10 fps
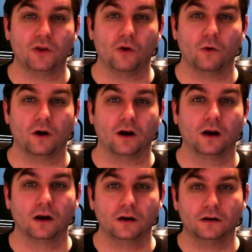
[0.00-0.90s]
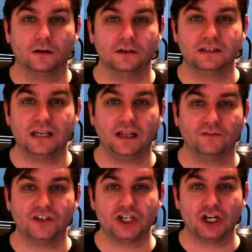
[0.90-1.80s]
your
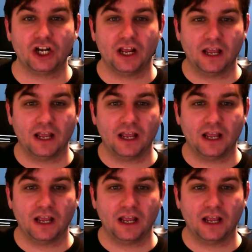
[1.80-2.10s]
television,